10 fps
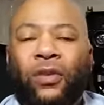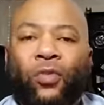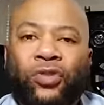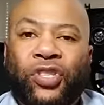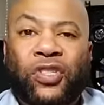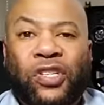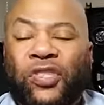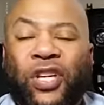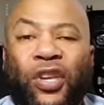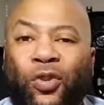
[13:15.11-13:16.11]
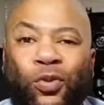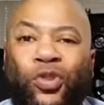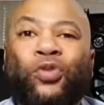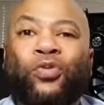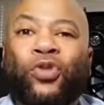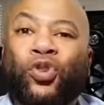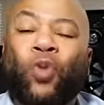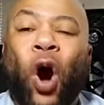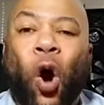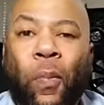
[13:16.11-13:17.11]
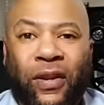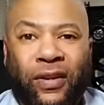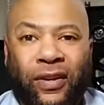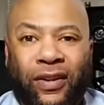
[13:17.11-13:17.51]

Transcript: will just continue to to open